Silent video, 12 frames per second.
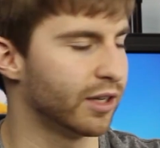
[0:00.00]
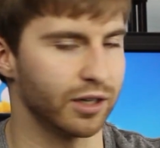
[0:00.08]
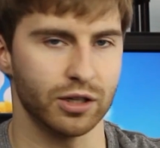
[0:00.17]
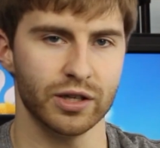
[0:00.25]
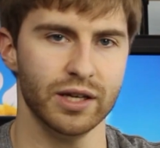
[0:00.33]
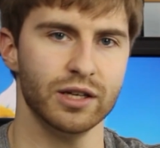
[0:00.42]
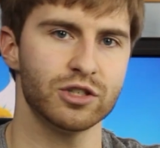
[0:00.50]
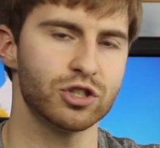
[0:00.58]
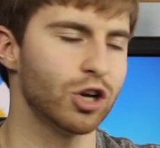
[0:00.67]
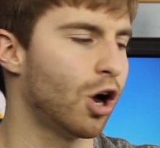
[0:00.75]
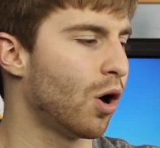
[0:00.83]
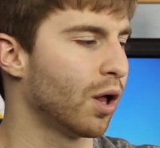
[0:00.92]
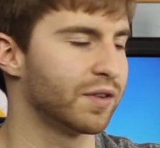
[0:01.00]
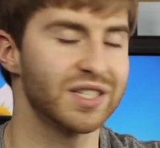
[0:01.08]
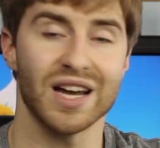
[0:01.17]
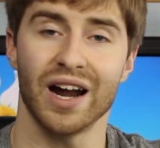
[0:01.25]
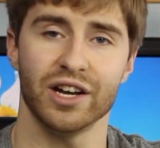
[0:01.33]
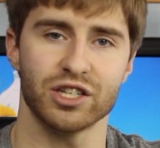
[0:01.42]
did a clean install of
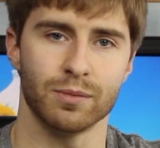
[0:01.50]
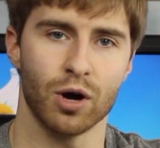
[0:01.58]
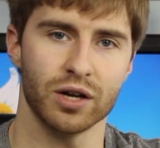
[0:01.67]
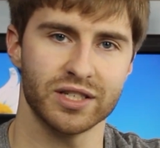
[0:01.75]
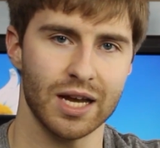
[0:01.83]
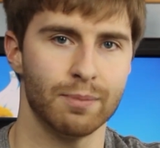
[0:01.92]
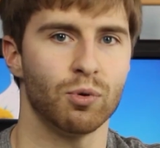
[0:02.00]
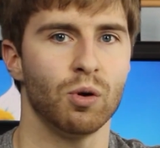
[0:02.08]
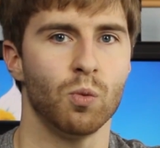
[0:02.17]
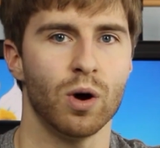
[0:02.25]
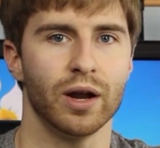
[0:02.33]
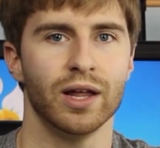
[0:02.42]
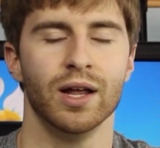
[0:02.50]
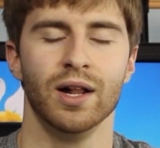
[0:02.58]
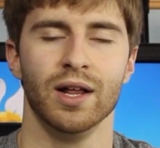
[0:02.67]
CyanogenMod ten point one,